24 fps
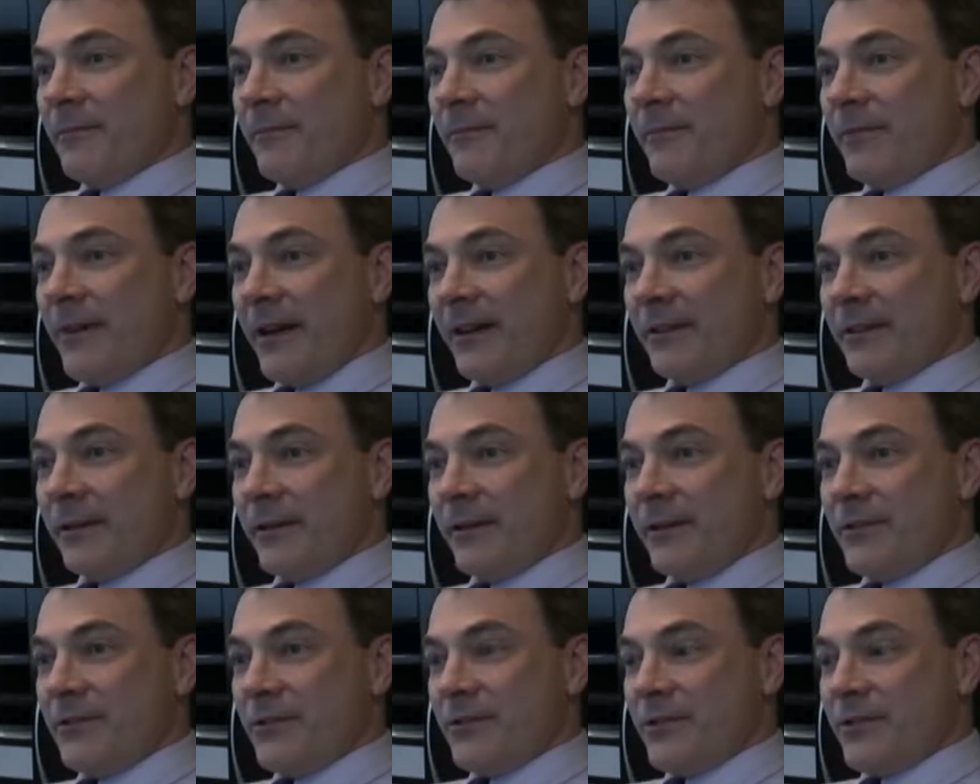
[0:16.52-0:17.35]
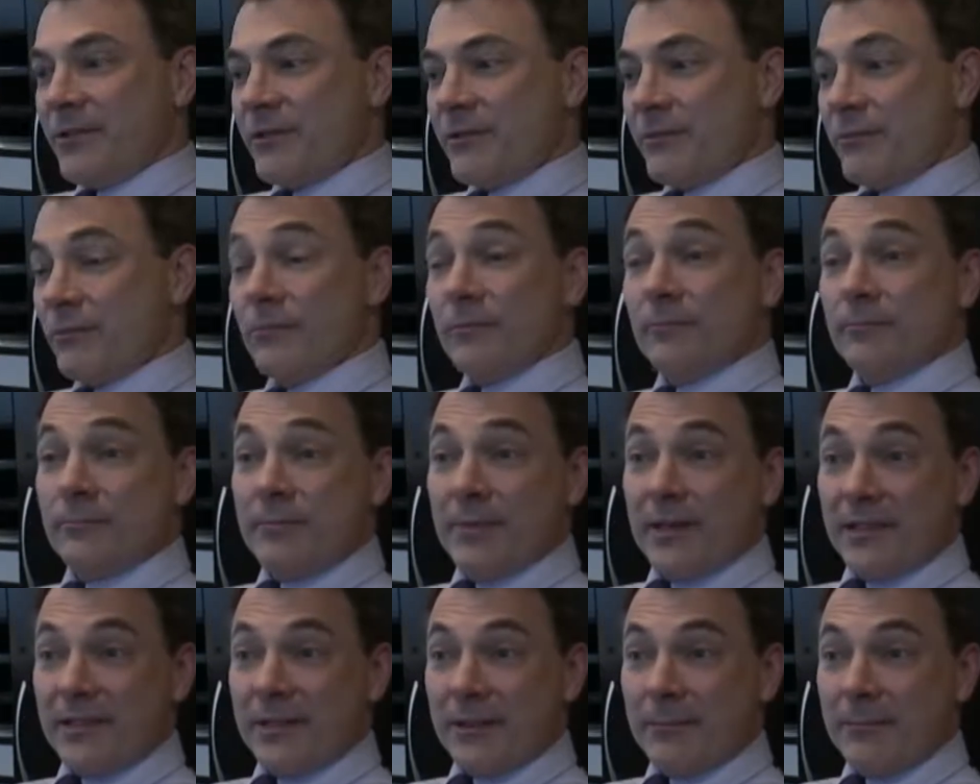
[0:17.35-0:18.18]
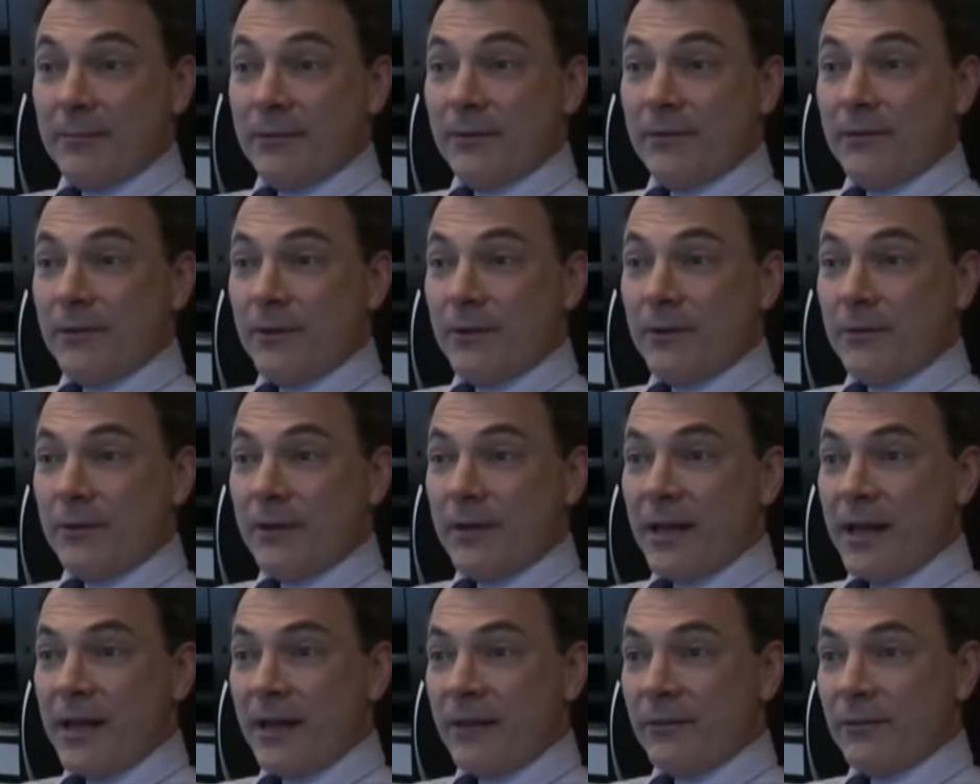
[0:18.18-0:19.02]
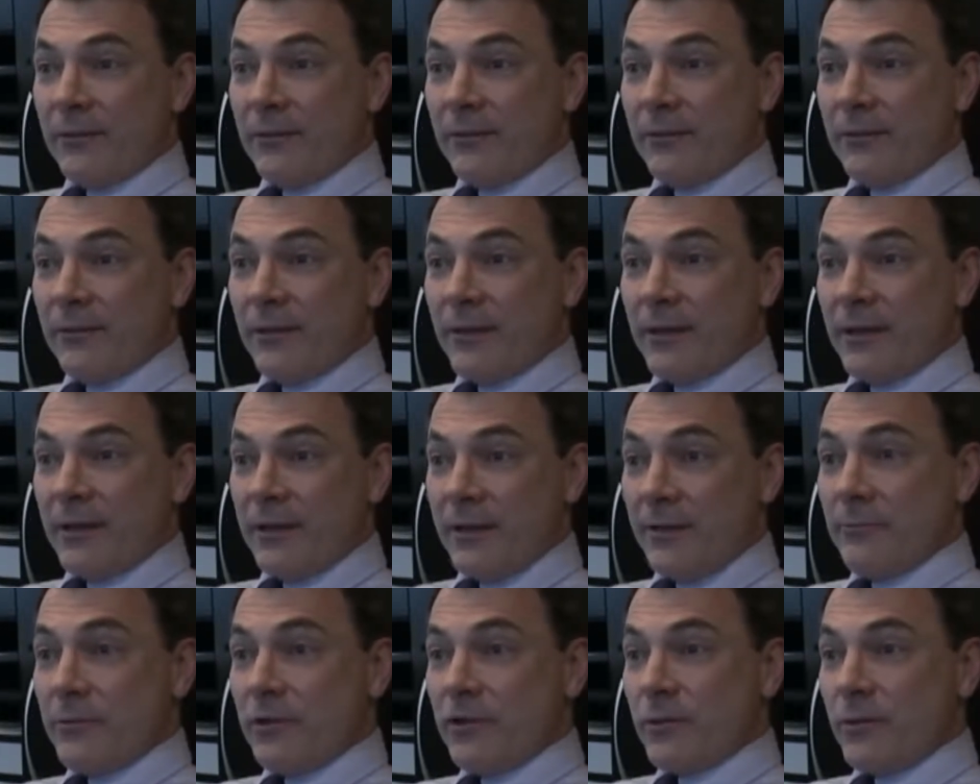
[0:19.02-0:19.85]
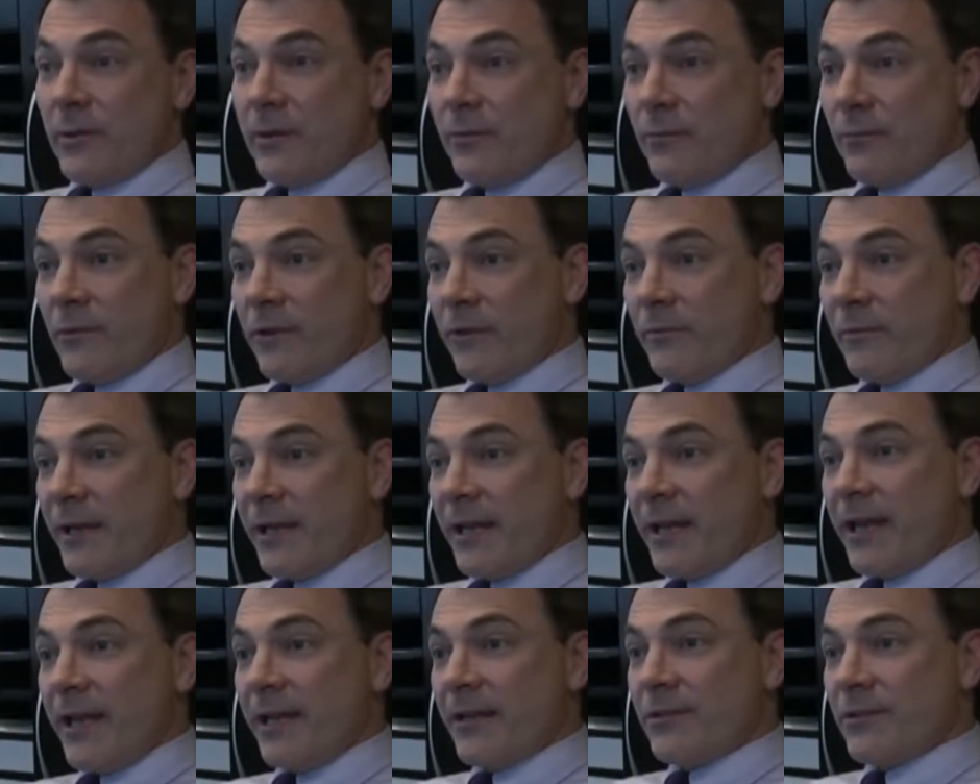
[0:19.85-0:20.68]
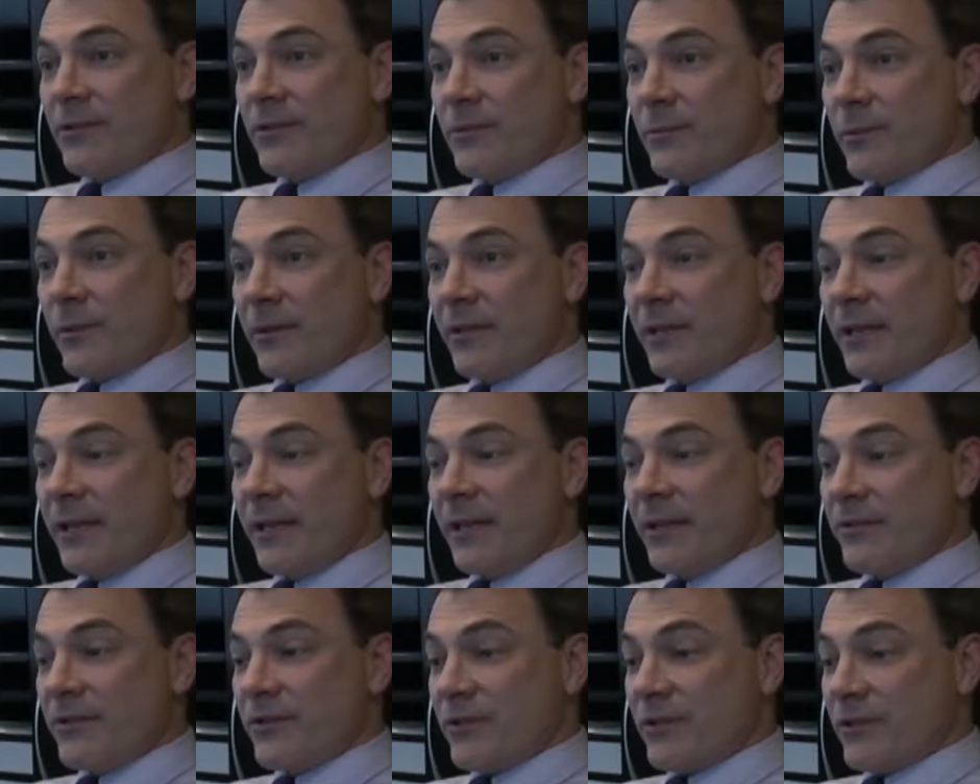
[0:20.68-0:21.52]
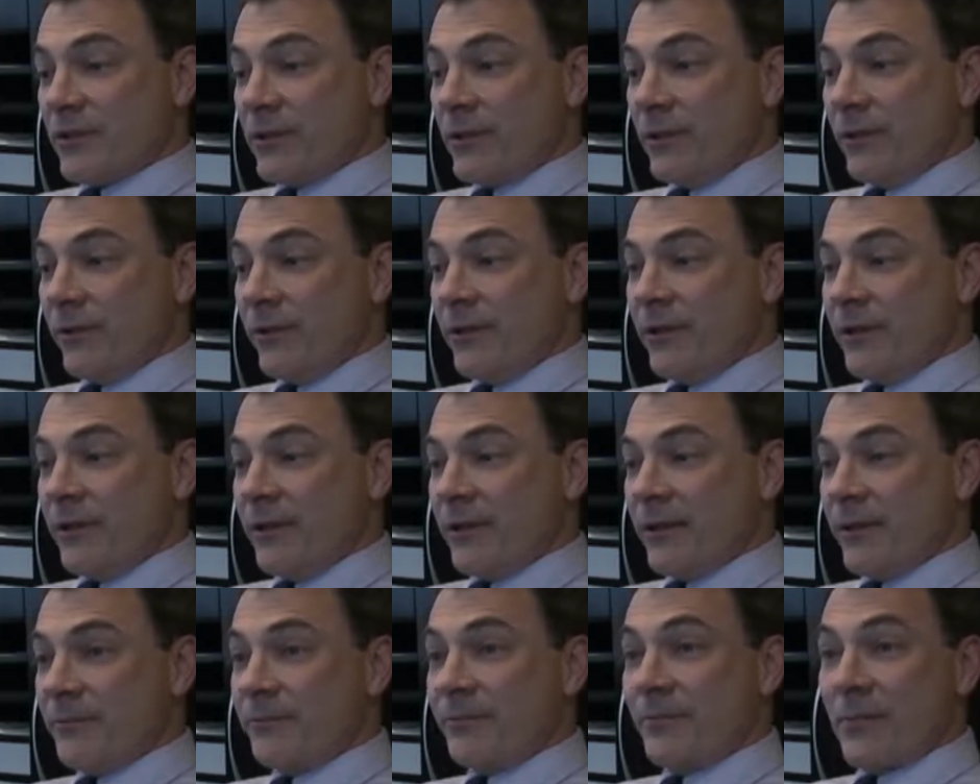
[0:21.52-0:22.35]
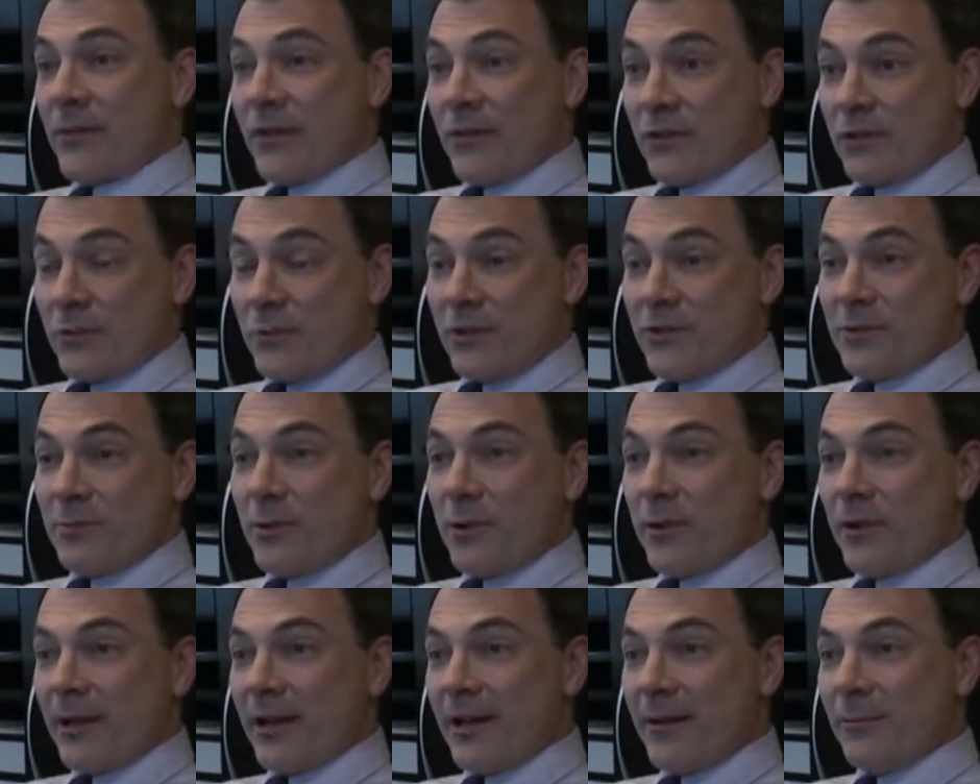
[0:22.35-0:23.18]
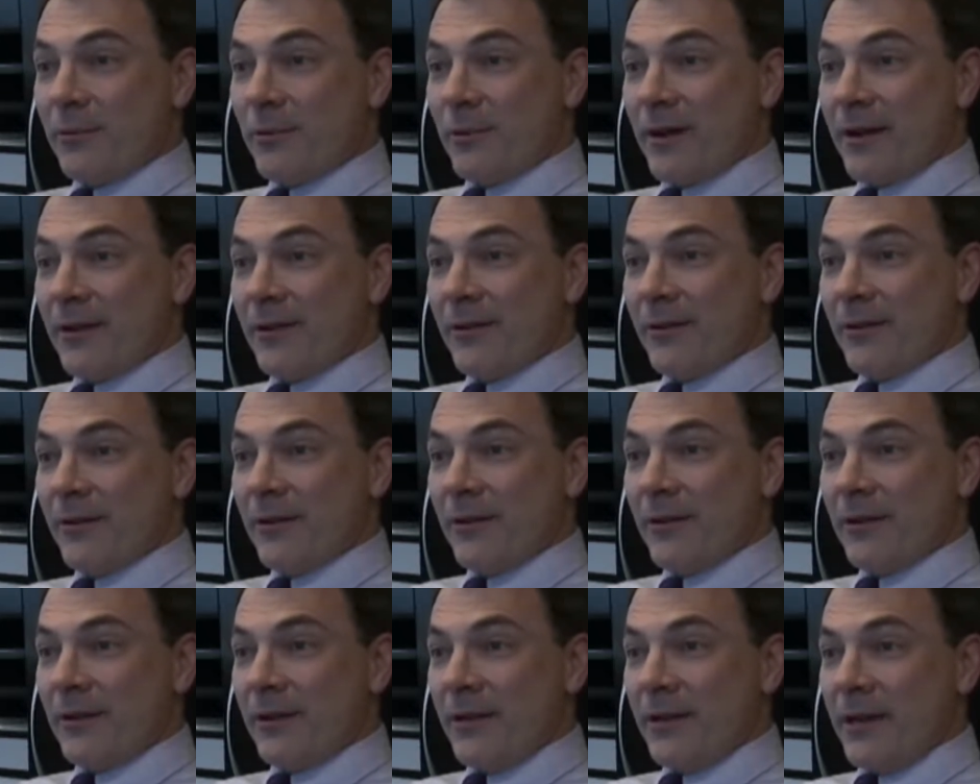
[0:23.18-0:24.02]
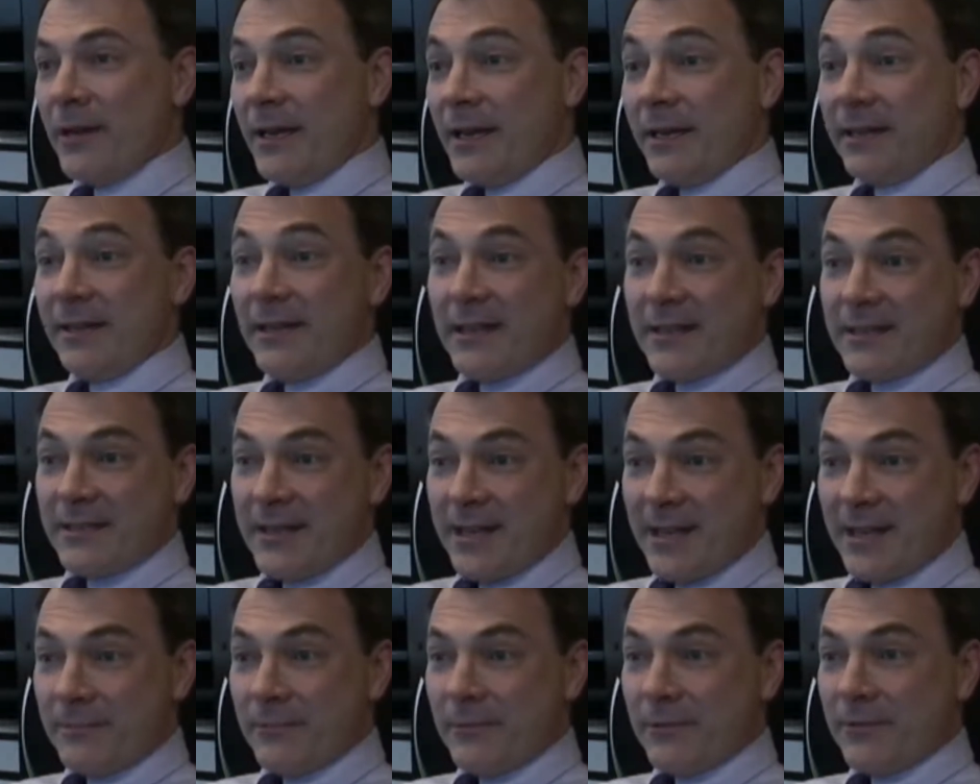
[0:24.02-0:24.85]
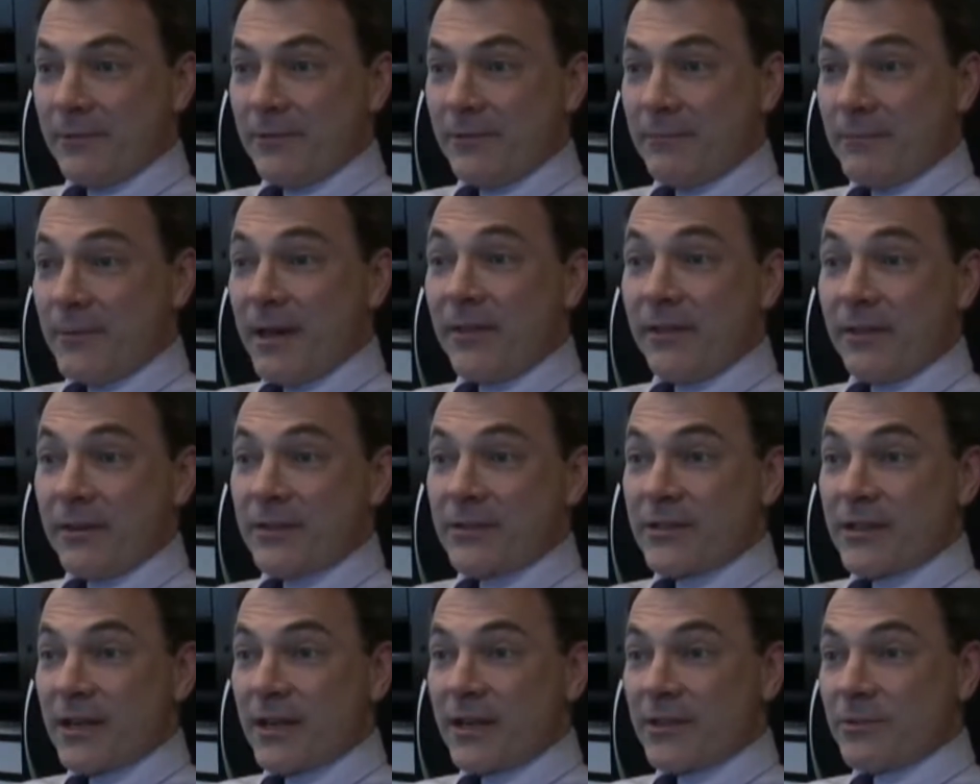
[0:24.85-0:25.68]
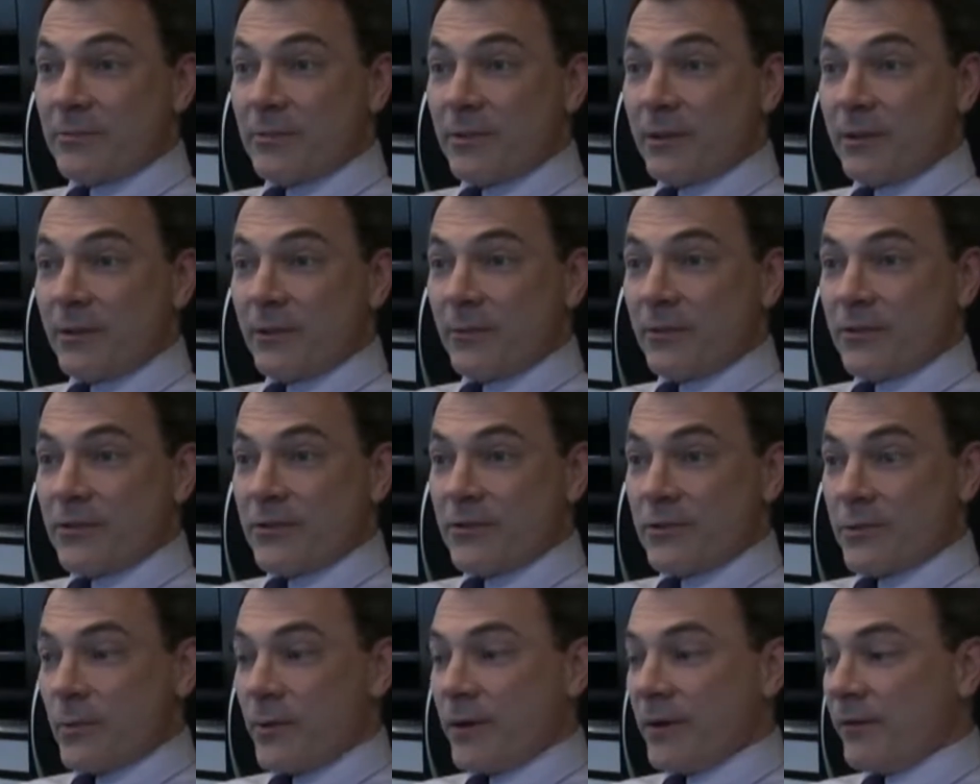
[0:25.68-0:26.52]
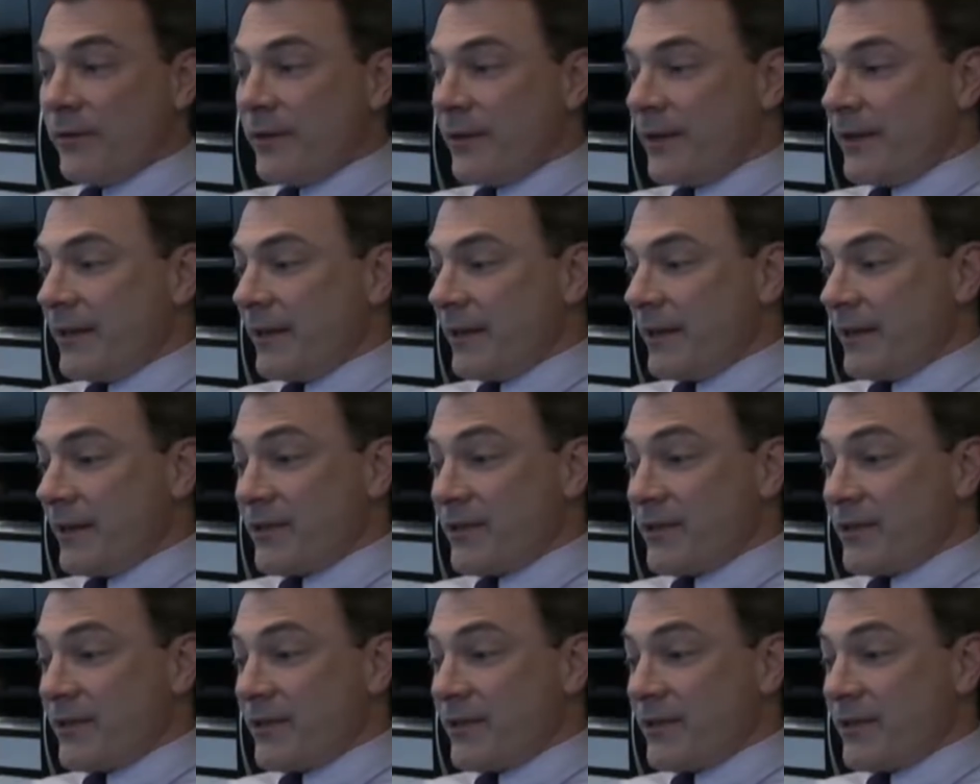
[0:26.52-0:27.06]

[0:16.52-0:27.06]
finally just picked up the phone after uh, in between one of my cases one day and just called the uh, switchboard operator at that time of Methodist Hospital, which is where the uh,